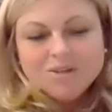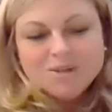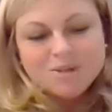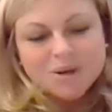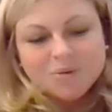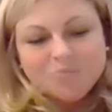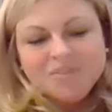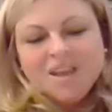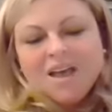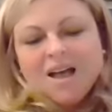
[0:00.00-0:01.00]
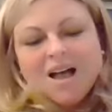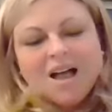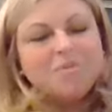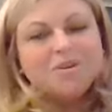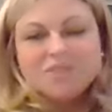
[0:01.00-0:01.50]
So
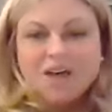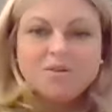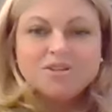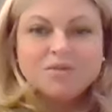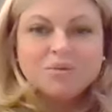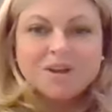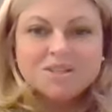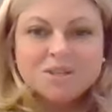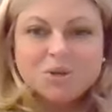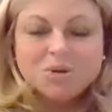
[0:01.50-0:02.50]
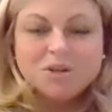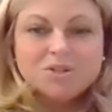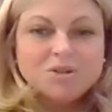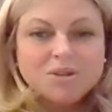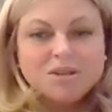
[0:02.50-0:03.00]
there's other different ways that you can
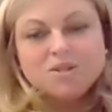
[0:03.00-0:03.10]
do this.